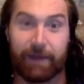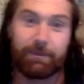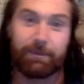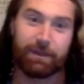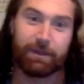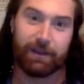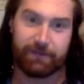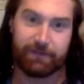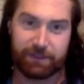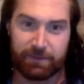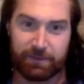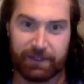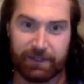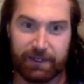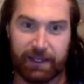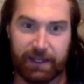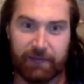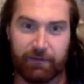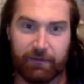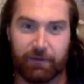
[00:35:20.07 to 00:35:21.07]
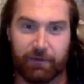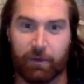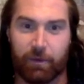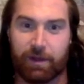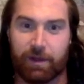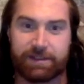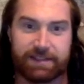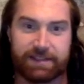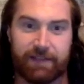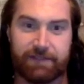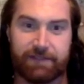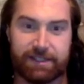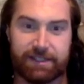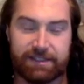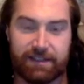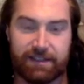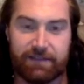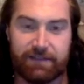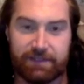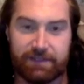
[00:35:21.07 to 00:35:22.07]
But you have to be in for what,
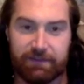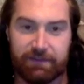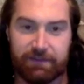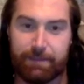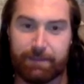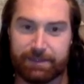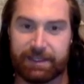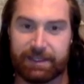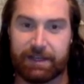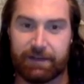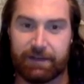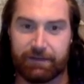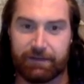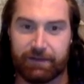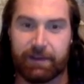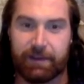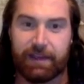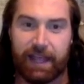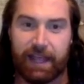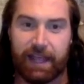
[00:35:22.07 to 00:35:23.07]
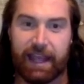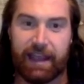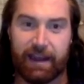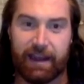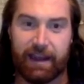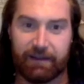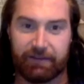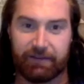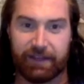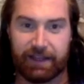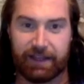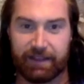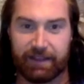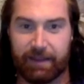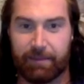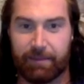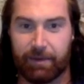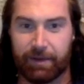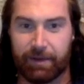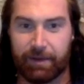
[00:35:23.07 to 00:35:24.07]
75% of ARV at
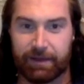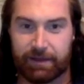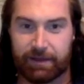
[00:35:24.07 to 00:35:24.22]
that point.